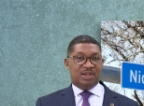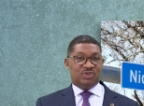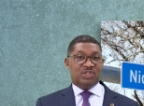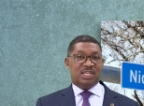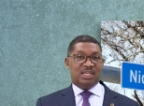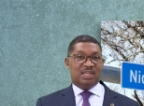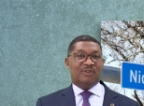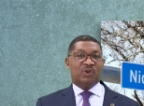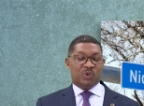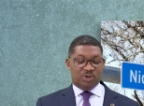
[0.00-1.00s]
seeing
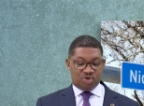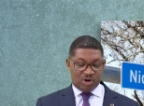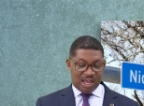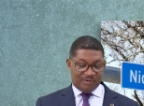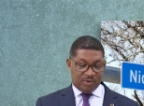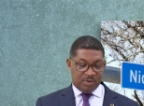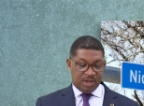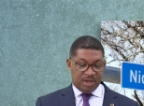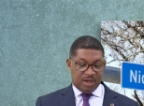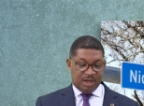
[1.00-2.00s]
everyone travel
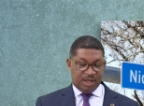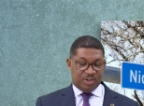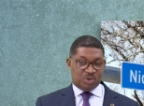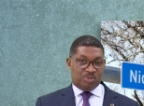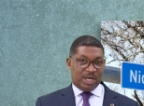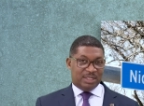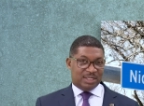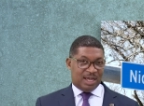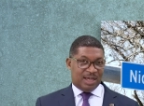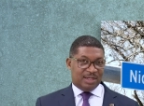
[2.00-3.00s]
this
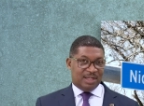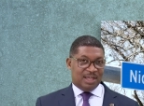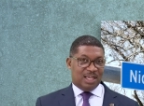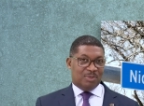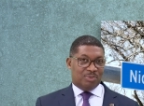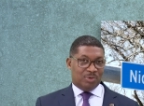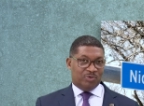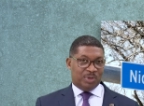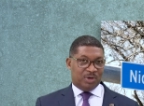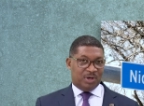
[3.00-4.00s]
Brightside
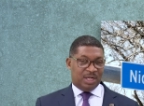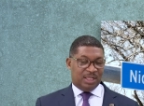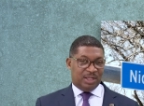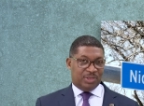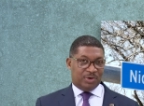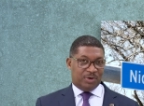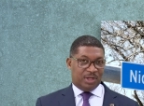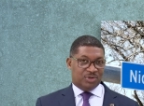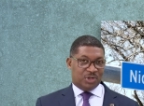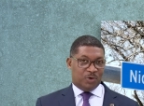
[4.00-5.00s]
improvement on LA
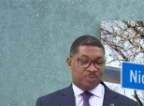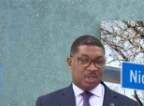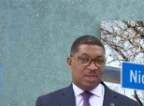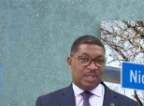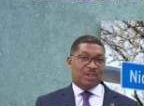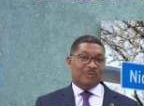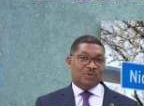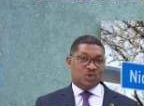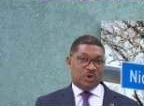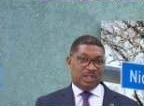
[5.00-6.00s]
30. So thank you
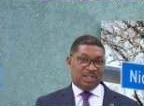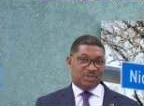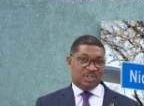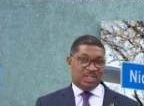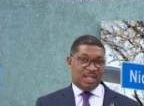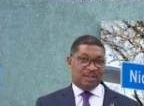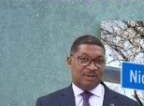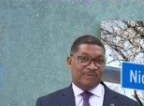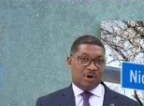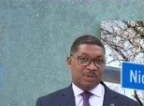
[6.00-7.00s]
for joining us today and
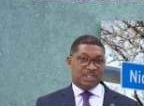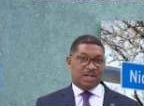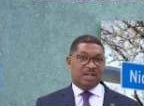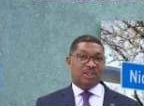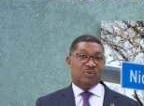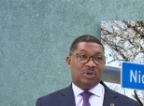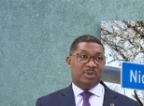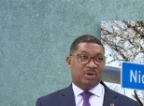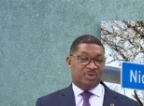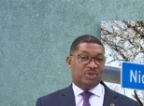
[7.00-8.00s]
look forward to cutting the
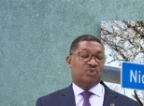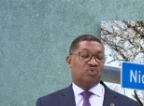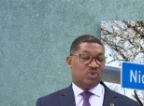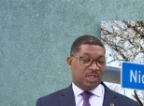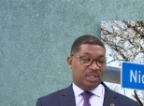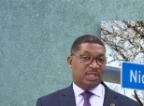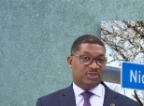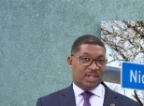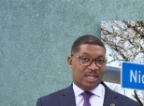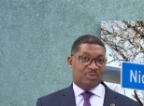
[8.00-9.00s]
ribbon on this really
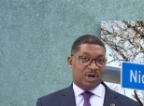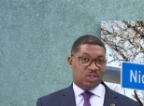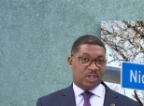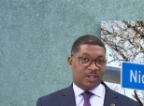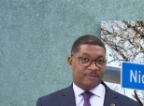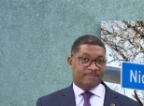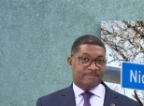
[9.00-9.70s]
exciting project.